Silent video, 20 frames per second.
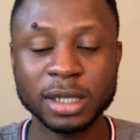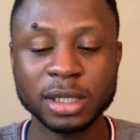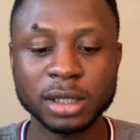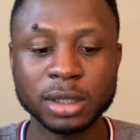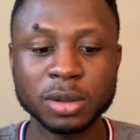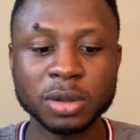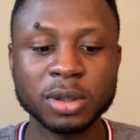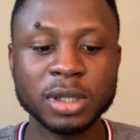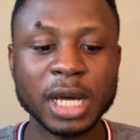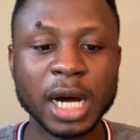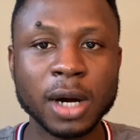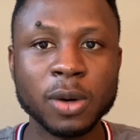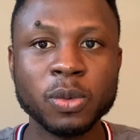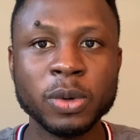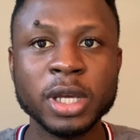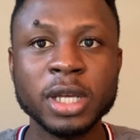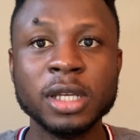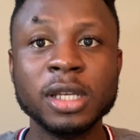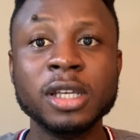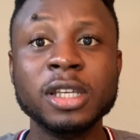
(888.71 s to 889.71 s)
So that
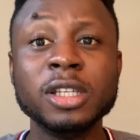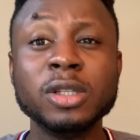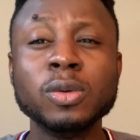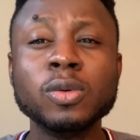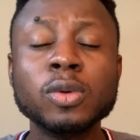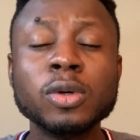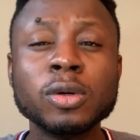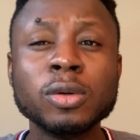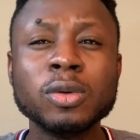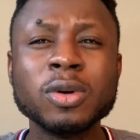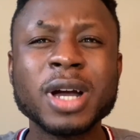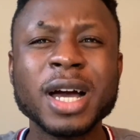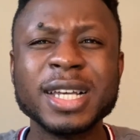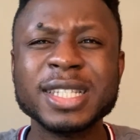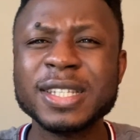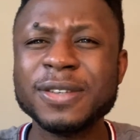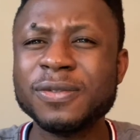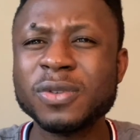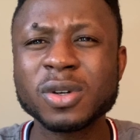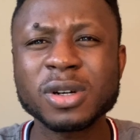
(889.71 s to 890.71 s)
way it wouldn't look as
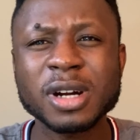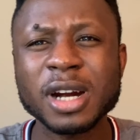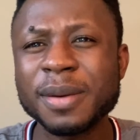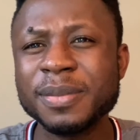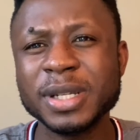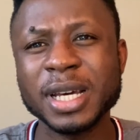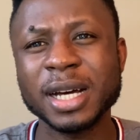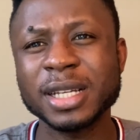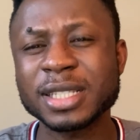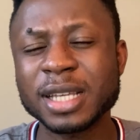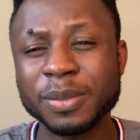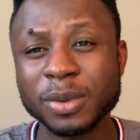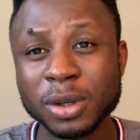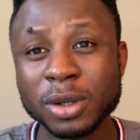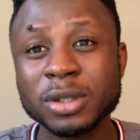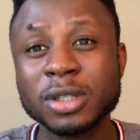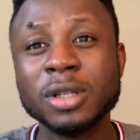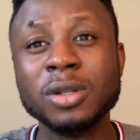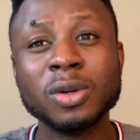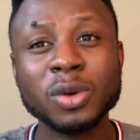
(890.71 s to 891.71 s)
if you cram the answer,
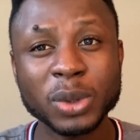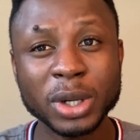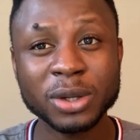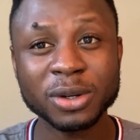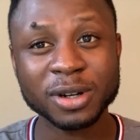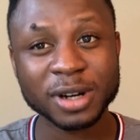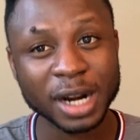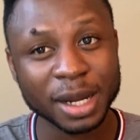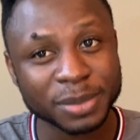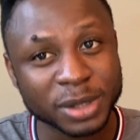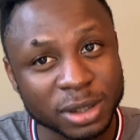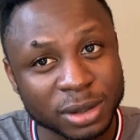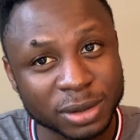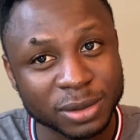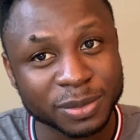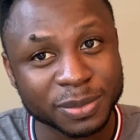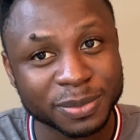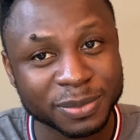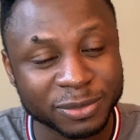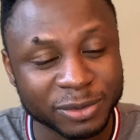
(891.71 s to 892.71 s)
because you know when you cram too,
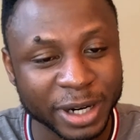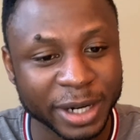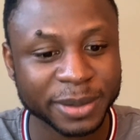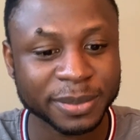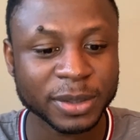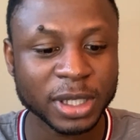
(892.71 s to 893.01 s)
right?